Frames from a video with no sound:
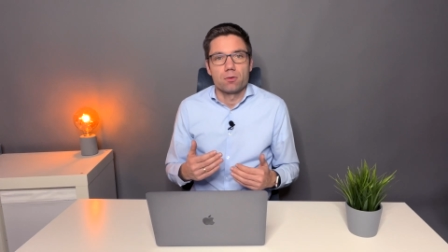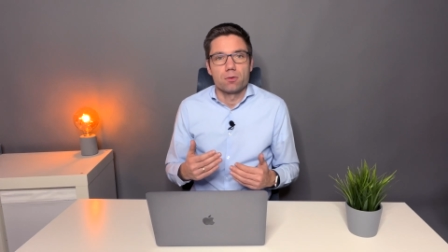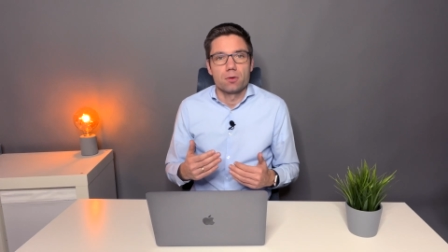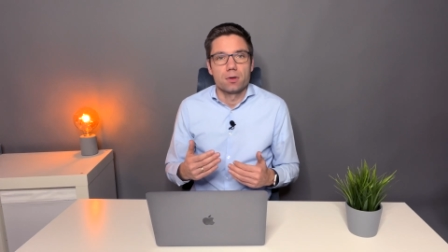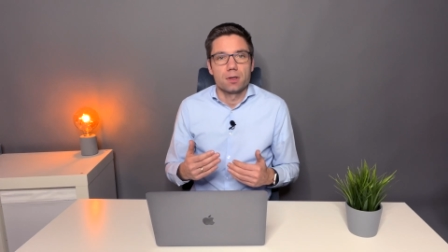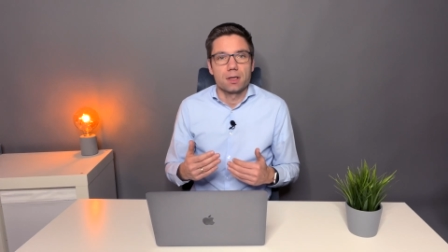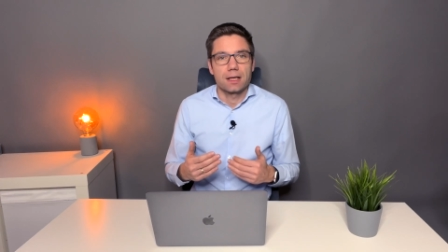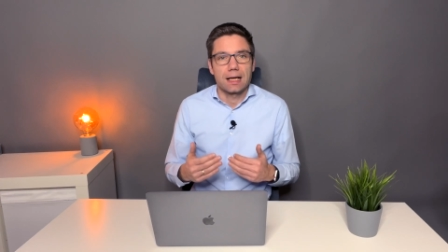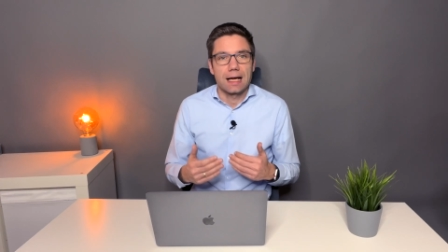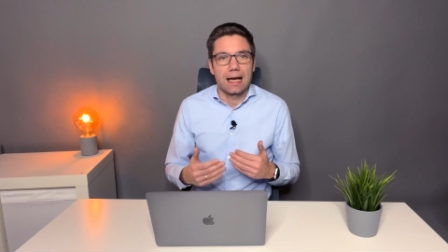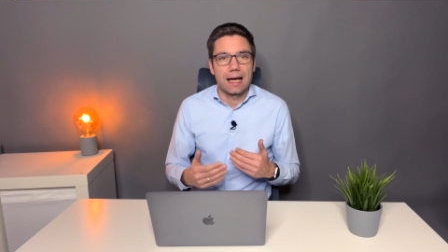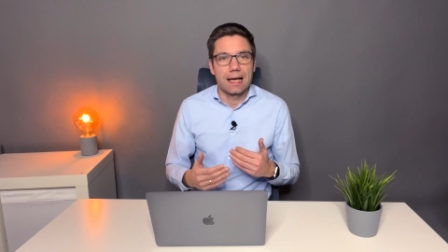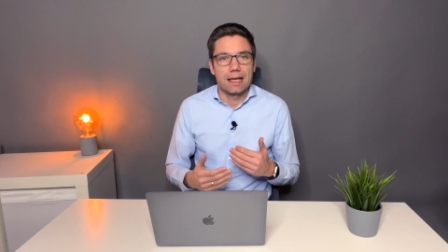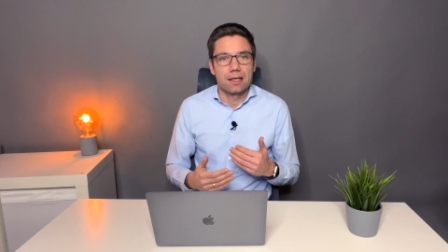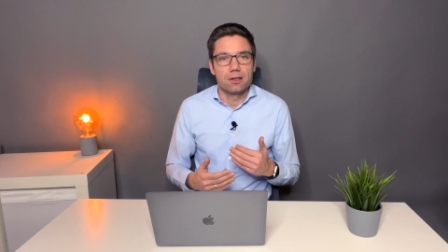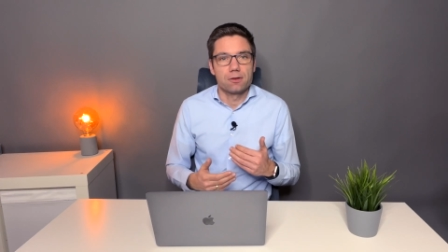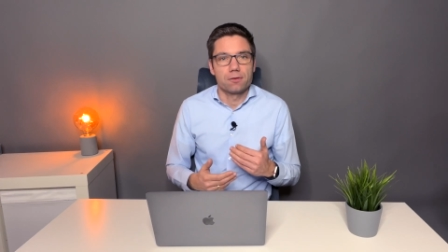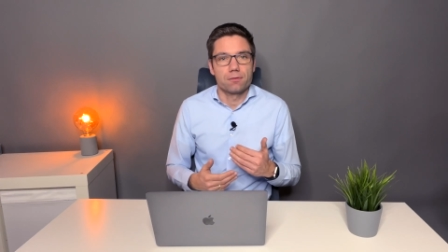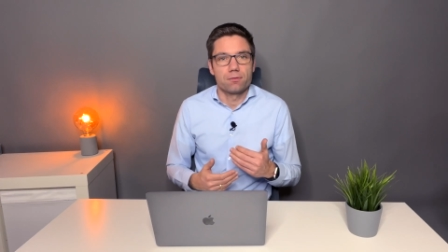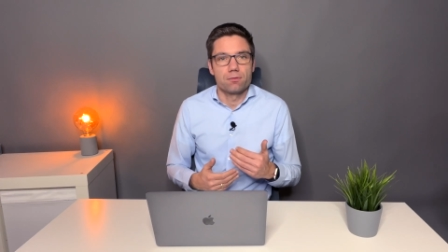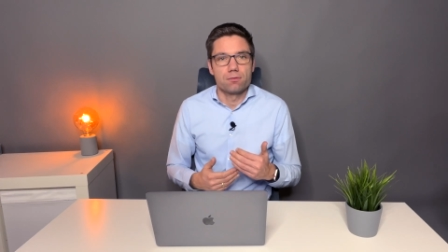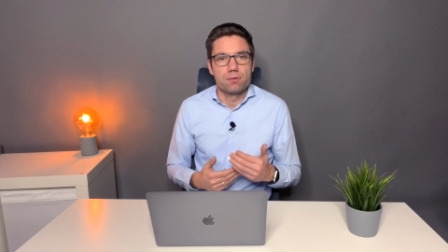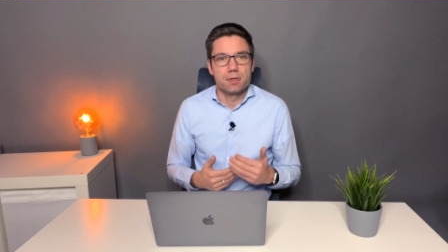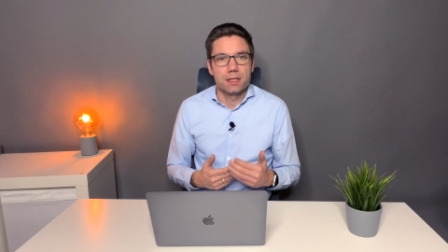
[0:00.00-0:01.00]
kind of
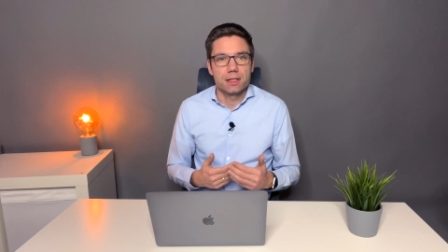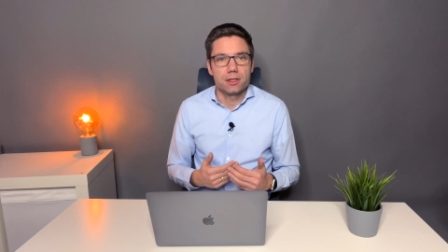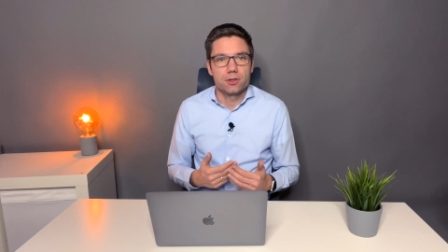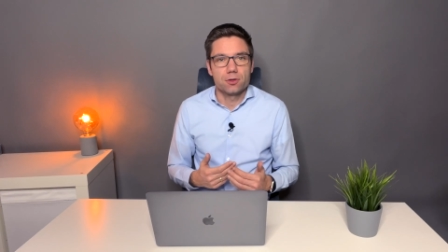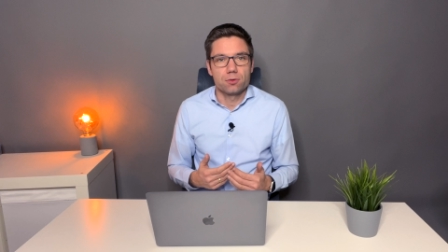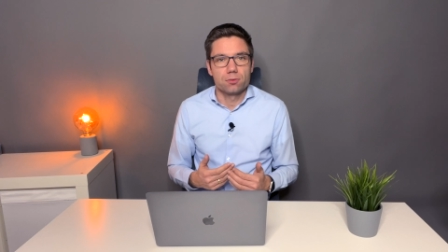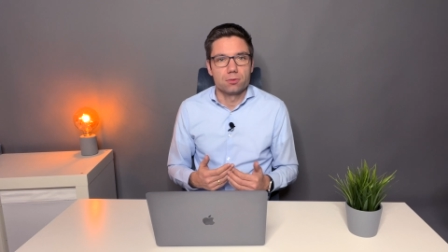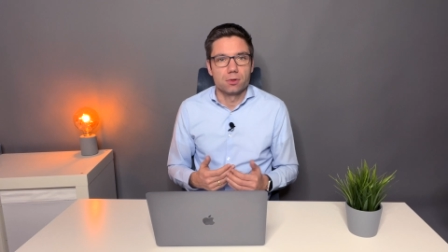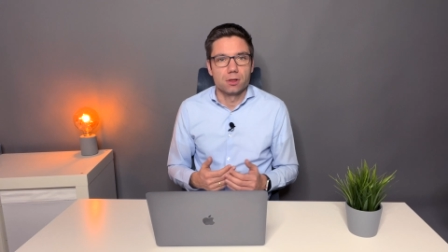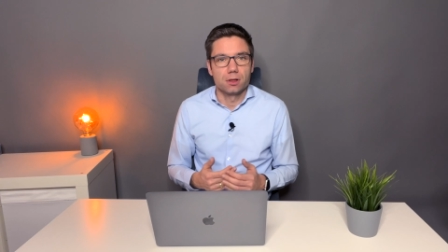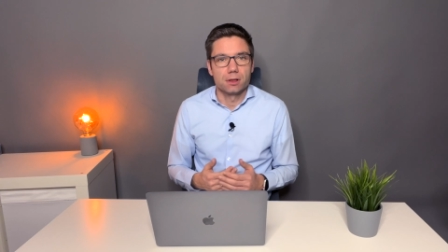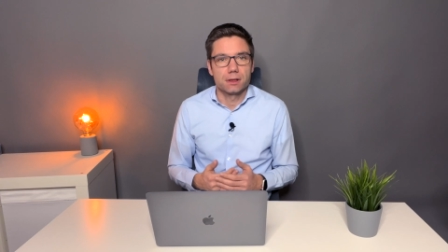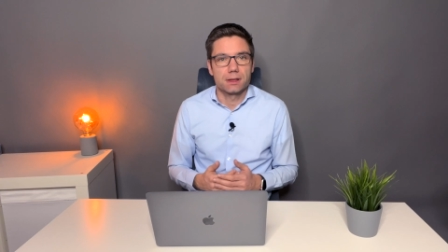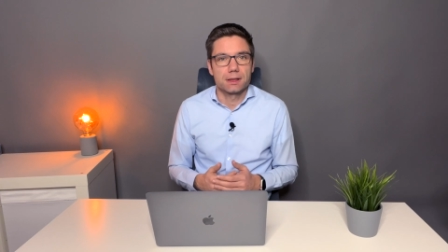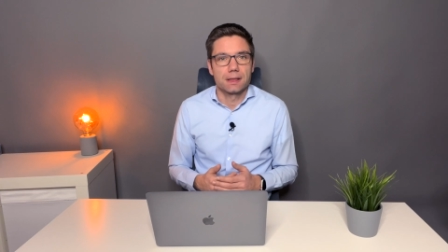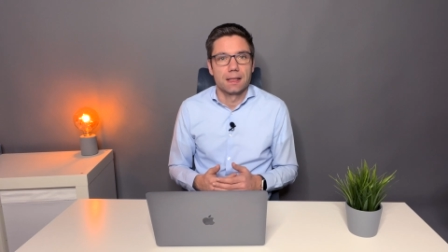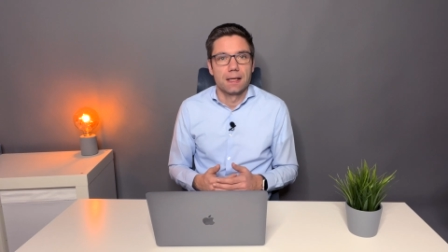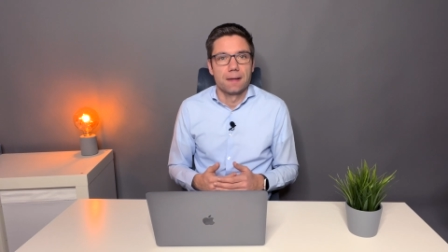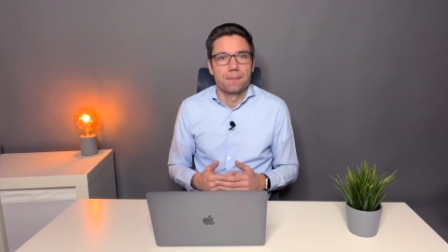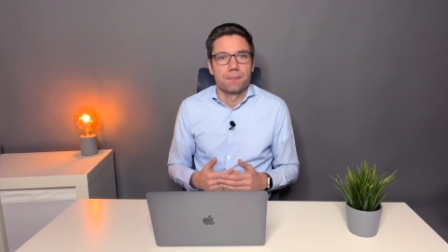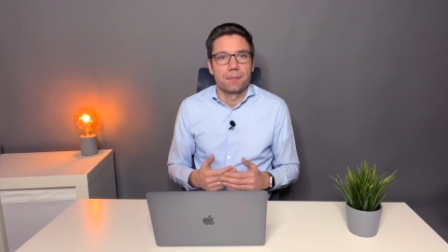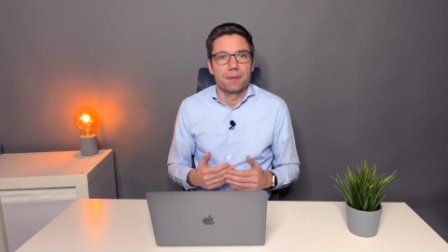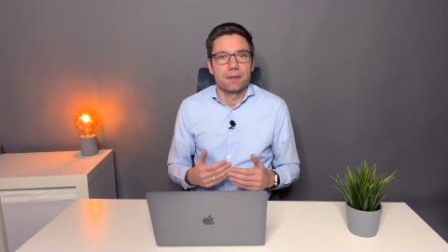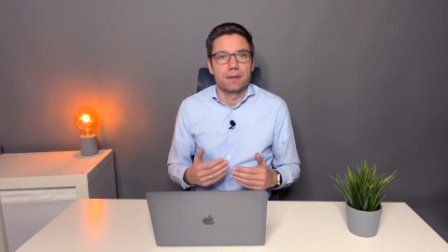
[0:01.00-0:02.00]
rituals
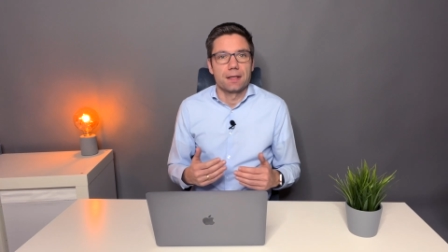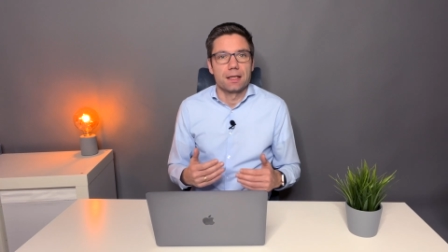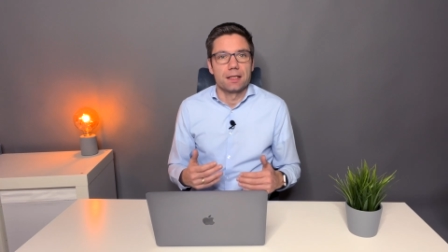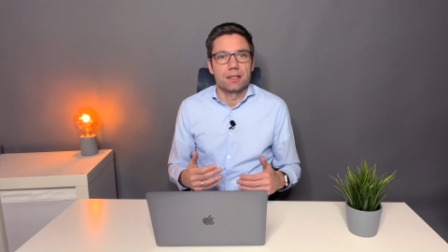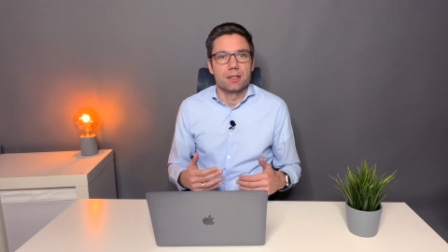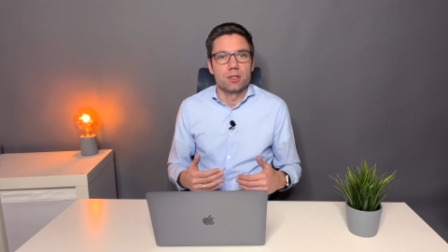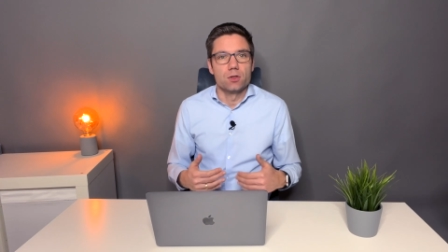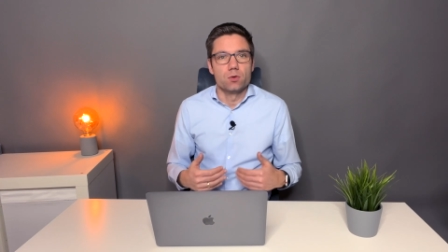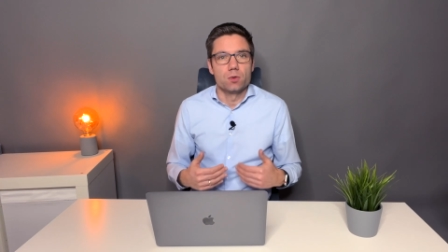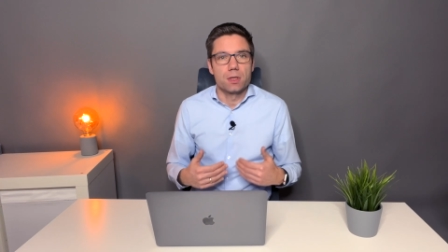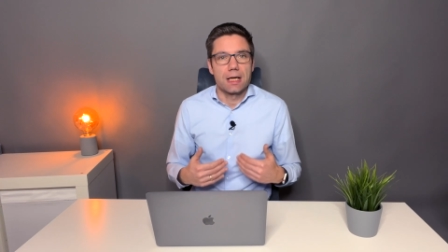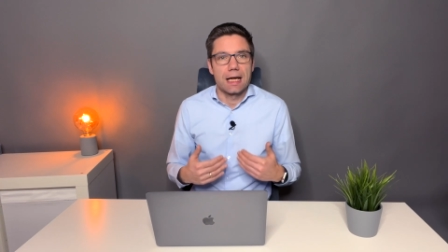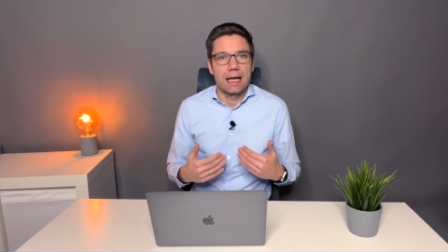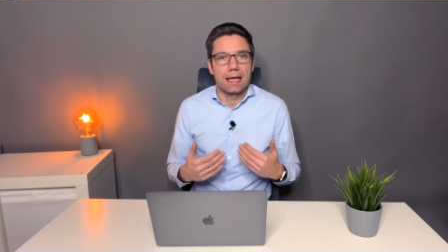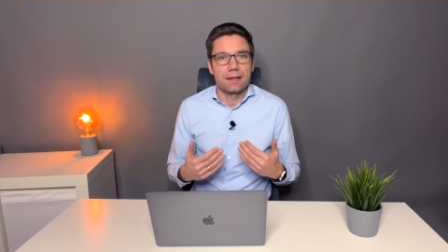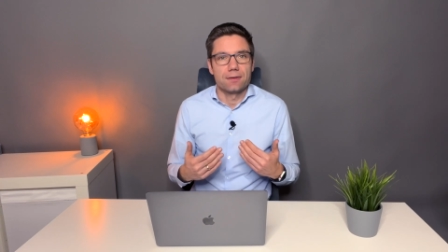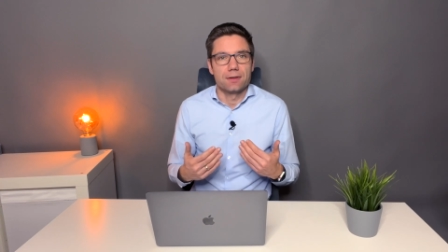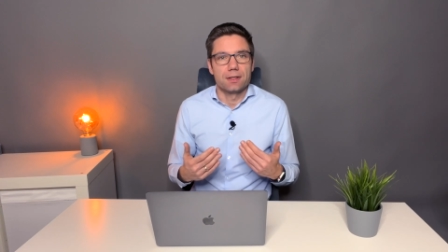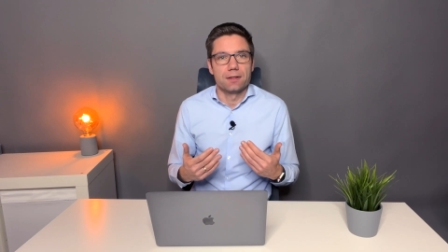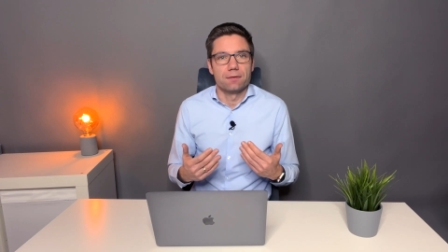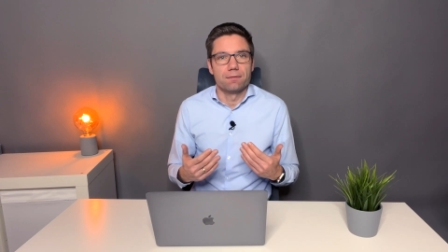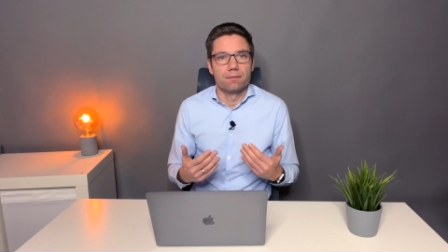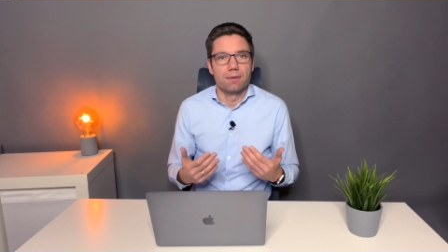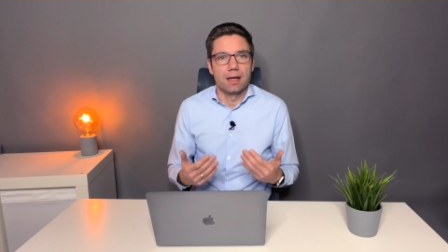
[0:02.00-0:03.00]
that you can
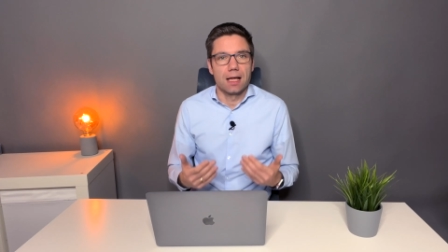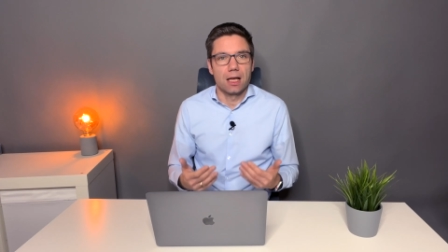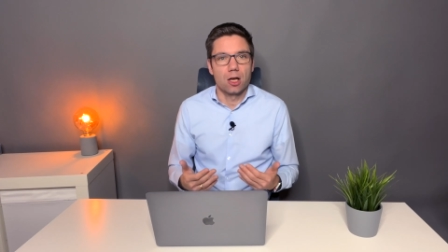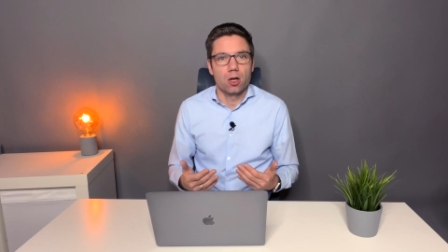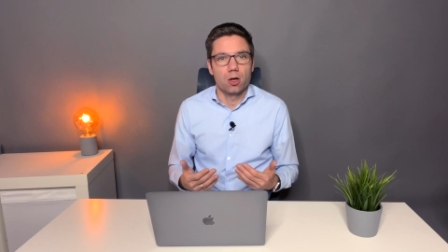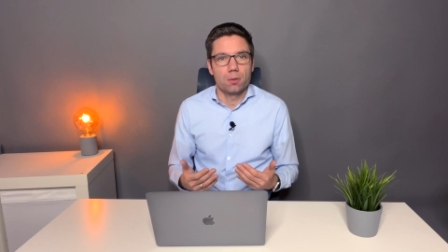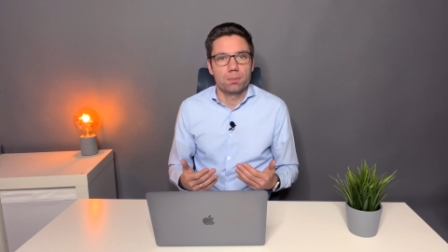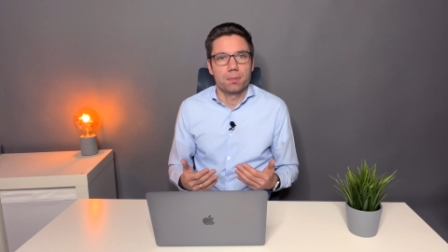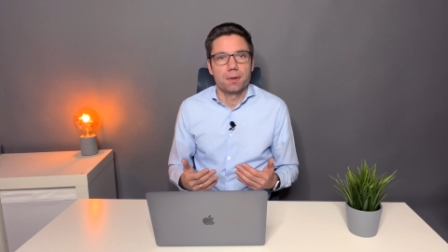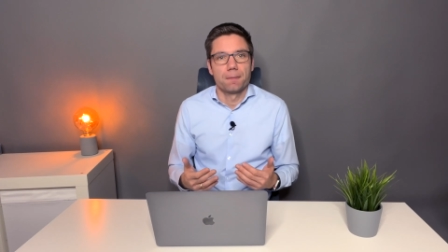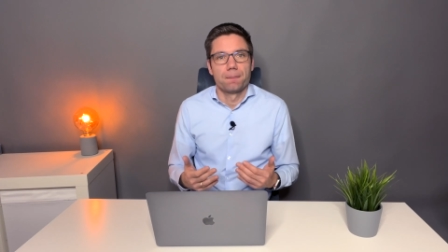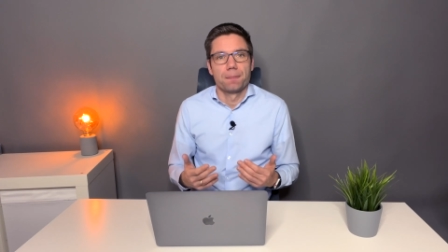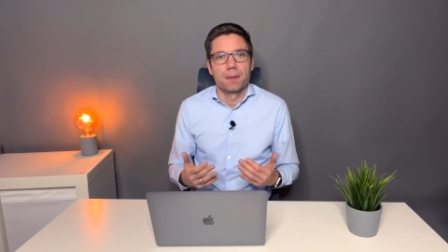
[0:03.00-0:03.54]
develop